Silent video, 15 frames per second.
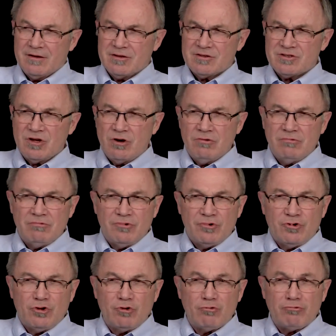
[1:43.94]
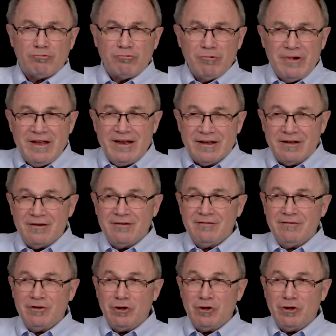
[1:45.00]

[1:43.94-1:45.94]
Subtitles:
So to read it,